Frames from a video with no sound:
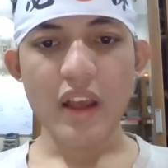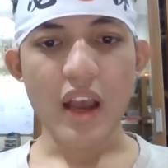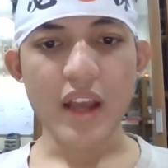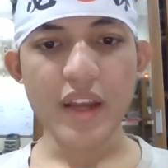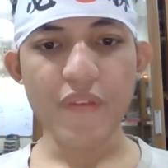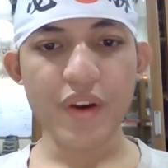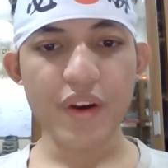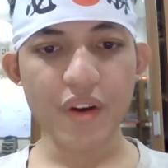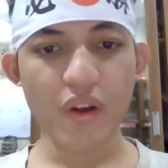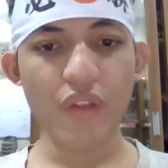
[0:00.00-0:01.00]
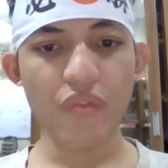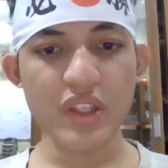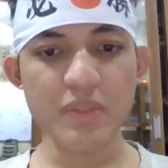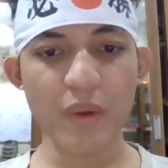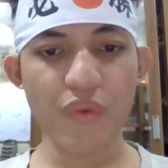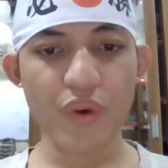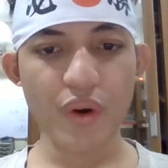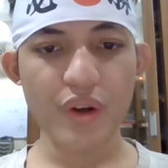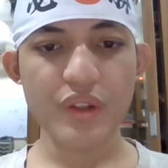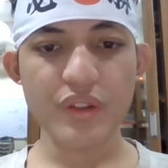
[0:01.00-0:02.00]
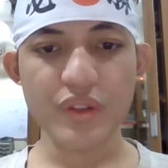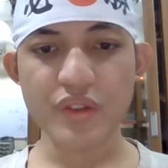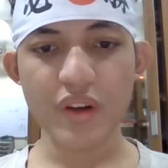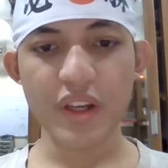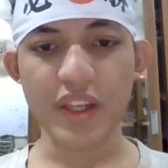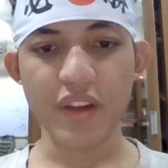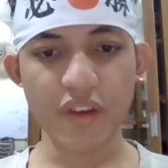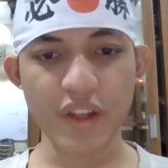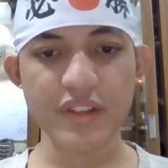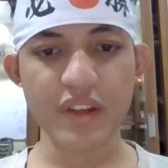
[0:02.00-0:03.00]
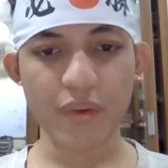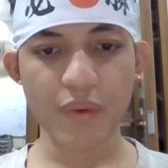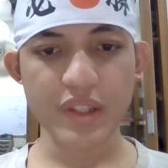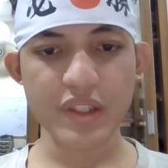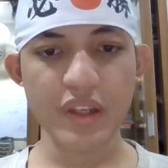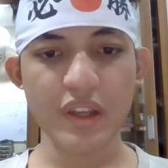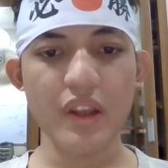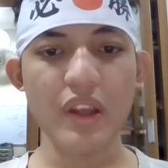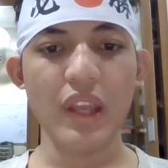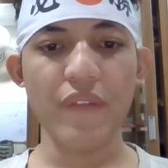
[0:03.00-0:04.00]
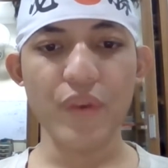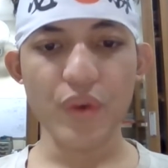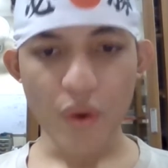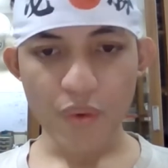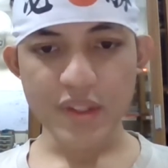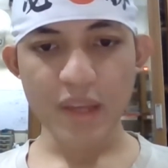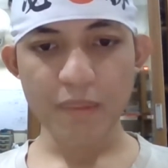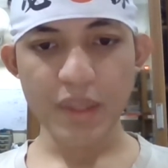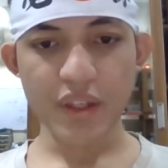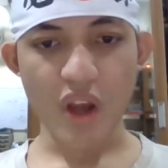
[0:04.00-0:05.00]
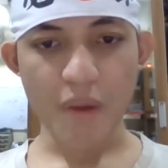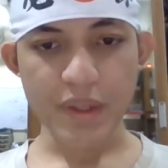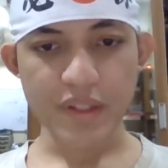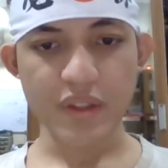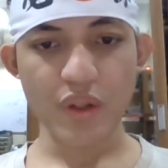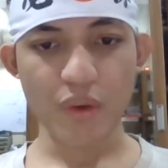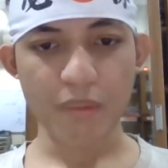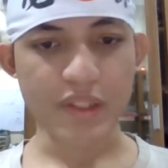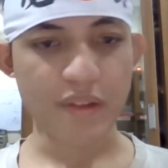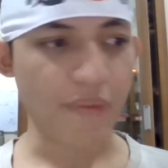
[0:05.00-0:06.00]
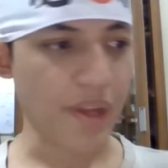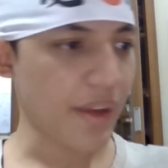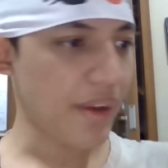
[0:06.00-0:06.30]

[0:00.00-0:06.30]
I never heard all of these before, so sorry I cannot answer that question. If you know, tell me in the comments, New Roadmaster fan.